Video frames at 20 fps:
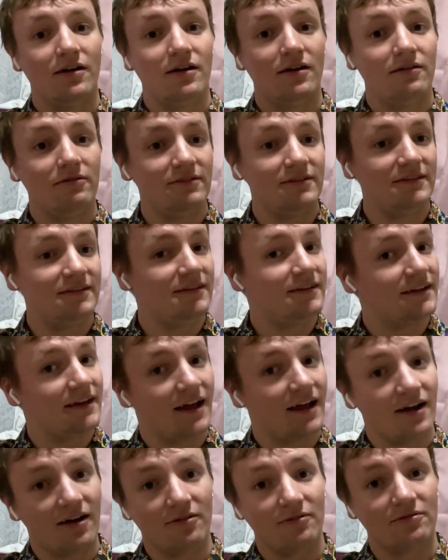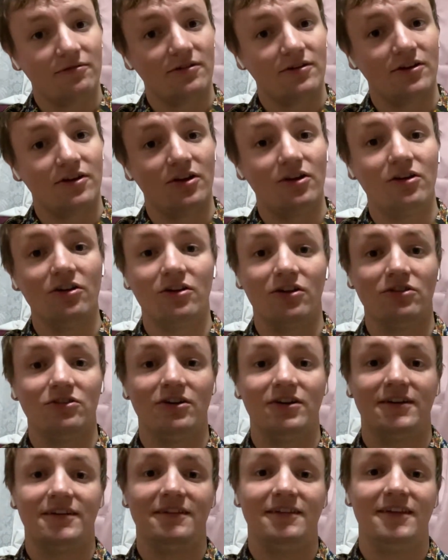we'll see how good a
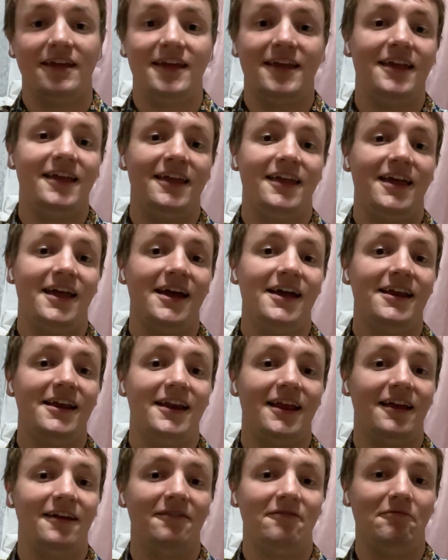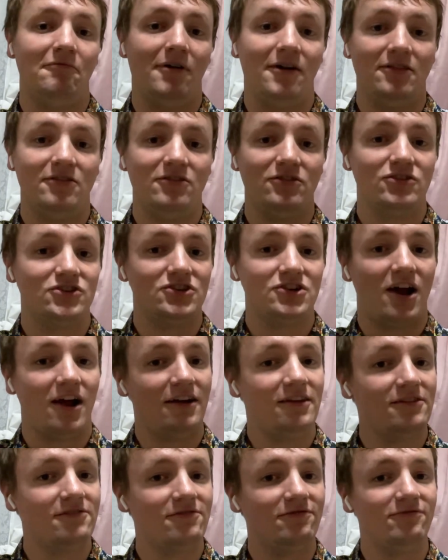looks they can get and whether the
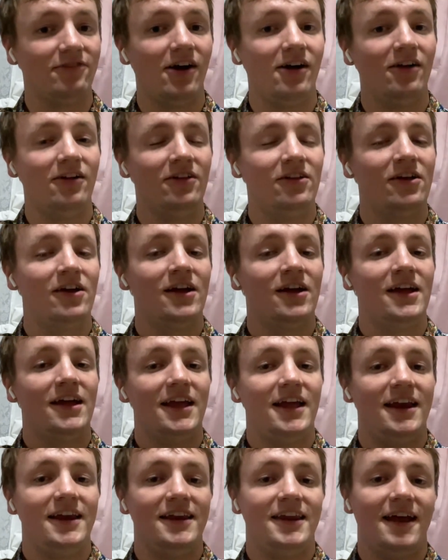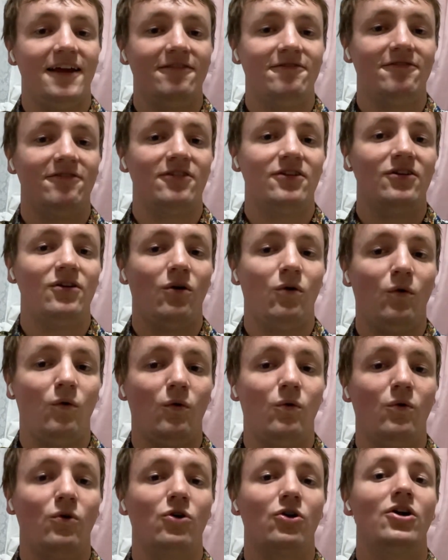shots fall in Denver
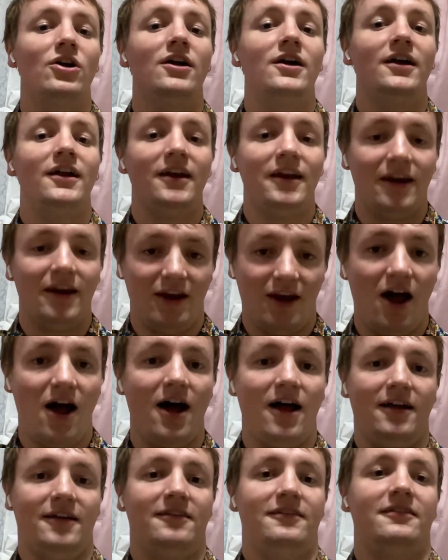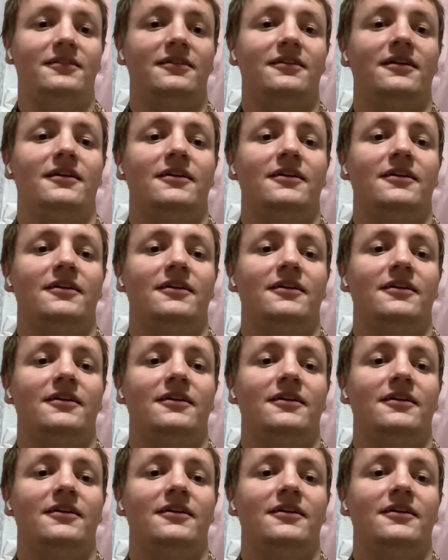or not.